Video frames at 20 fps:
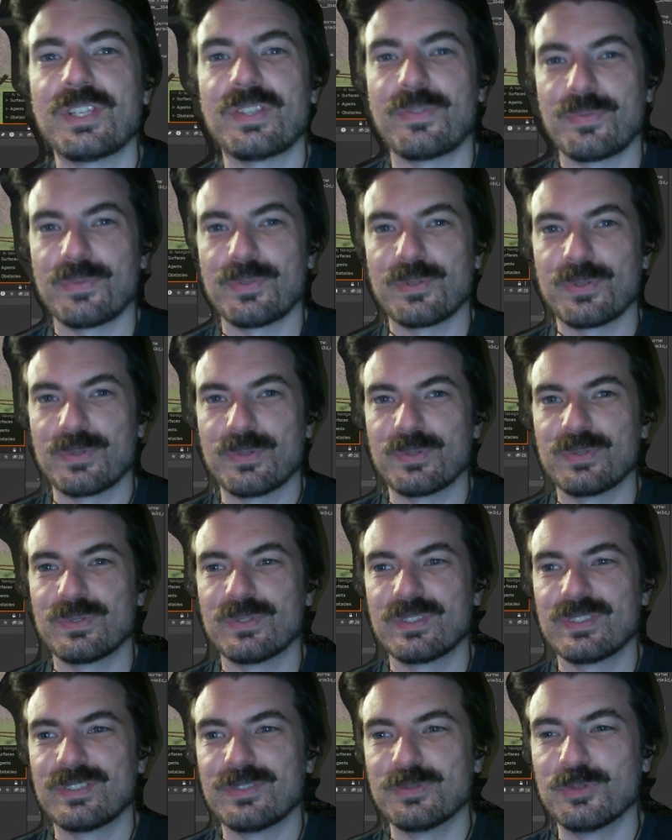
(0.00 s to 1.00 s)

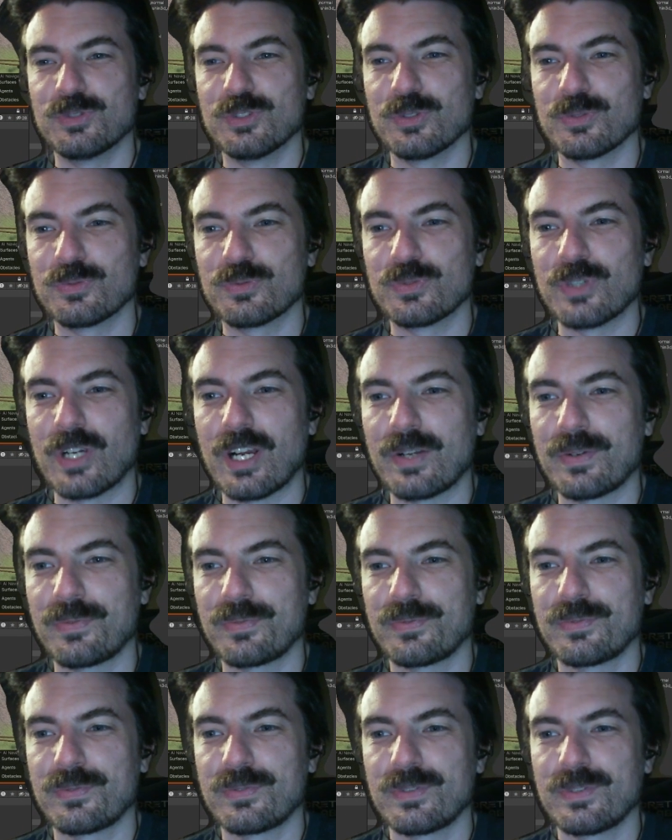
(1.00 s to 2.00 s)
through the rough
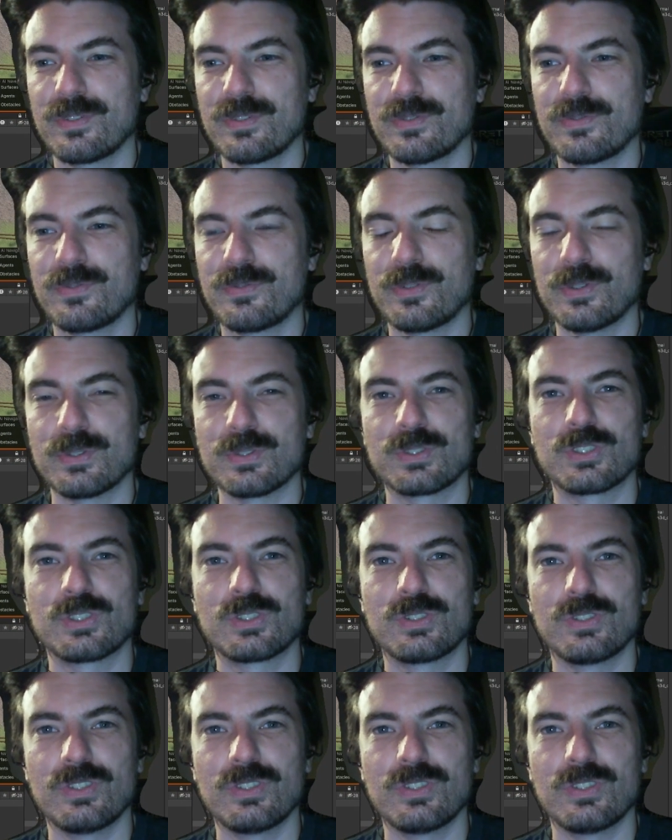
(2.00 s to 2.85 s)
first